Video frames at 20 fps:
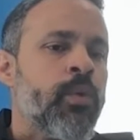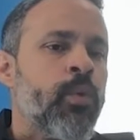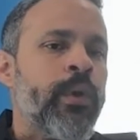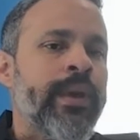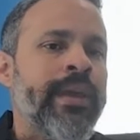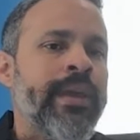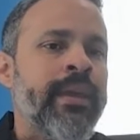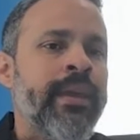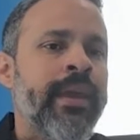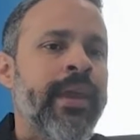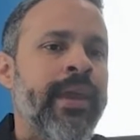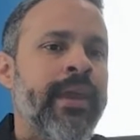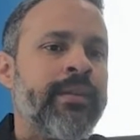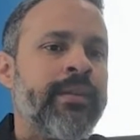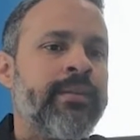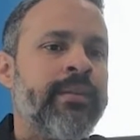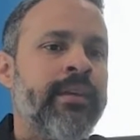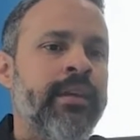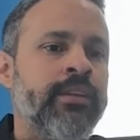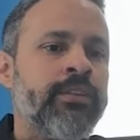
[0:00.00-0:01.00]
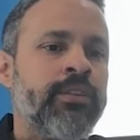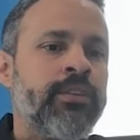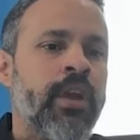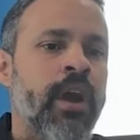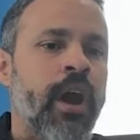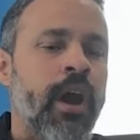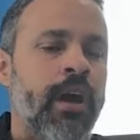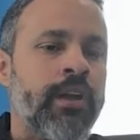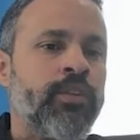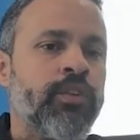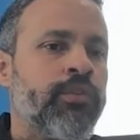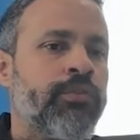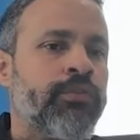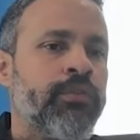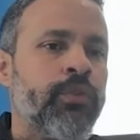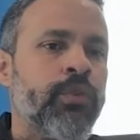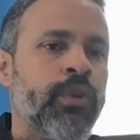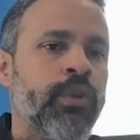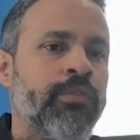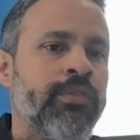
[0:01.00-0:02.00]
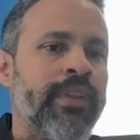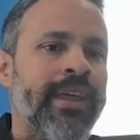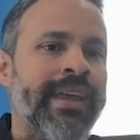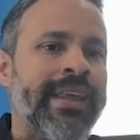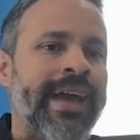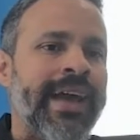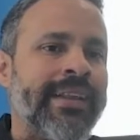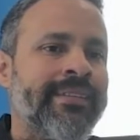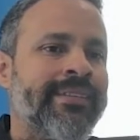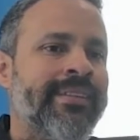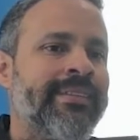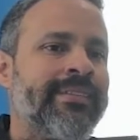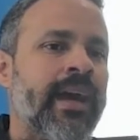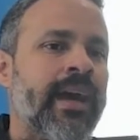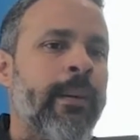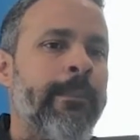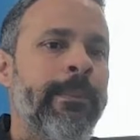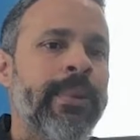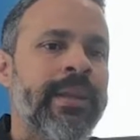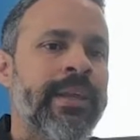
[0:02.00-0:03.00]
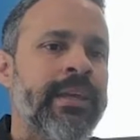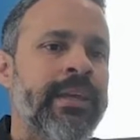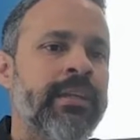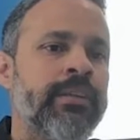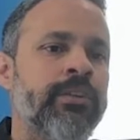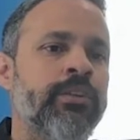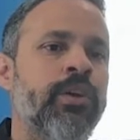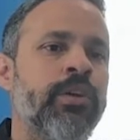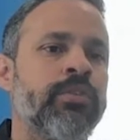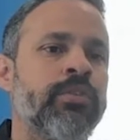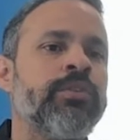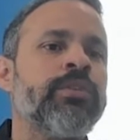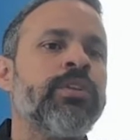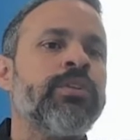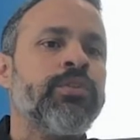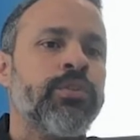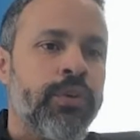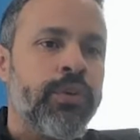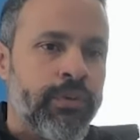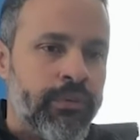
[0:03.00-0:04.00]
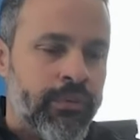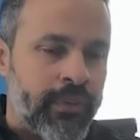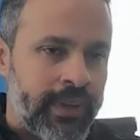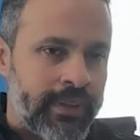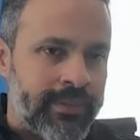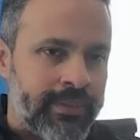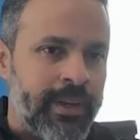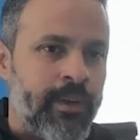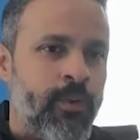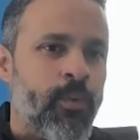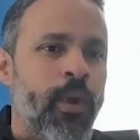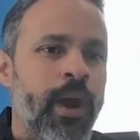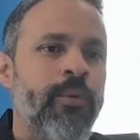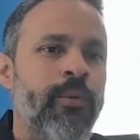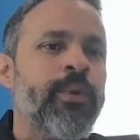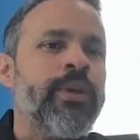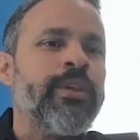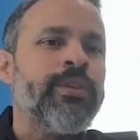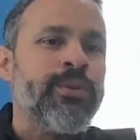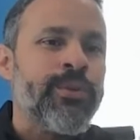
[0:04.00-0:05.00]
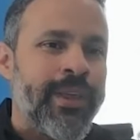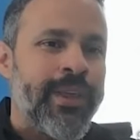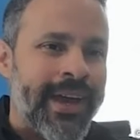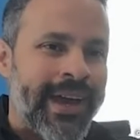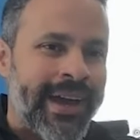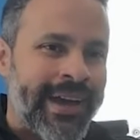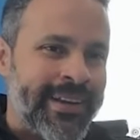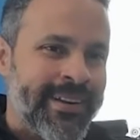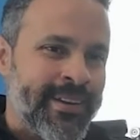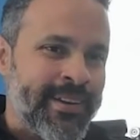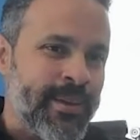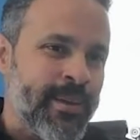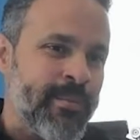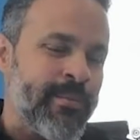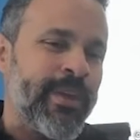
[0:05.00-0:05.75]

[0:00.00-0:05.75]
We get these cuts full of like this ablated dust on the surface. And why we do that?